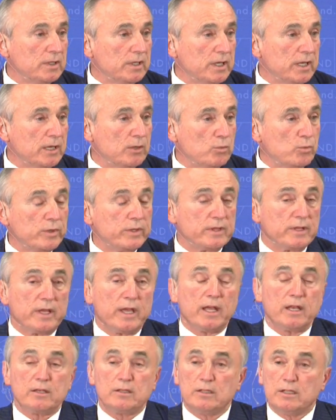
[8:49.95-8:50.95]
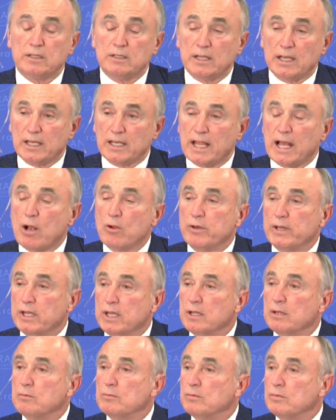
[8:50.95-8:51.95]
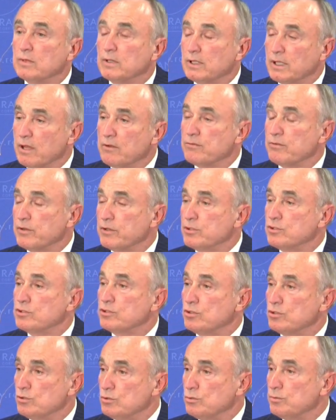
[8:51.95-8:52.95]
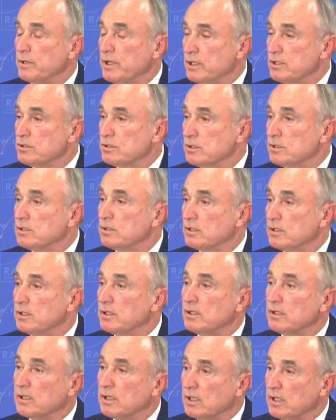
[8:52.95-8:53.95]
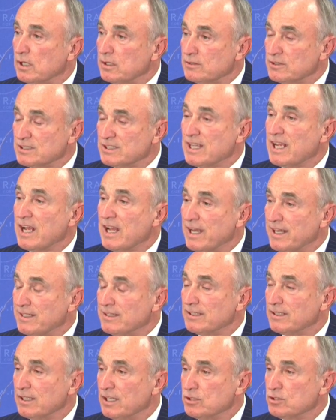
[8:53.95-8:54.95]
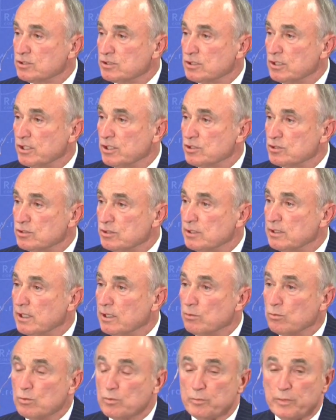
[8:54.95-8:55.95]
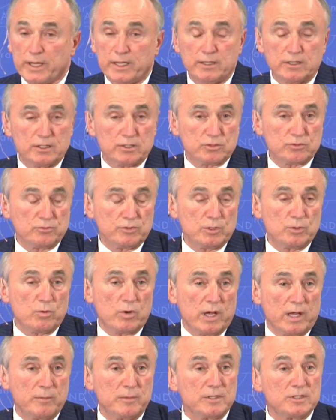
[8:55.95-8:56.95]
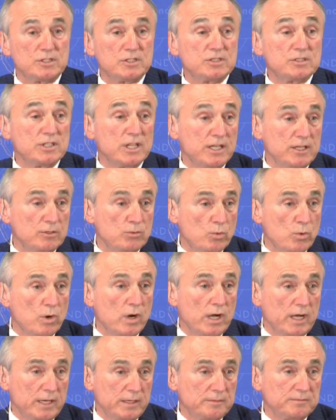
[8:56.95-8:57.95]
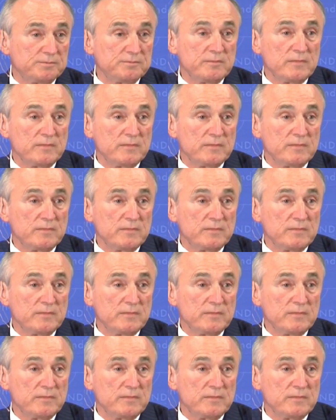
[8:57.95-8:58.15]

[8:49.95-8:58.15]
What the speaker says: And with that, it allowed him leverage to basically sign legislation that will make this requirement statewide.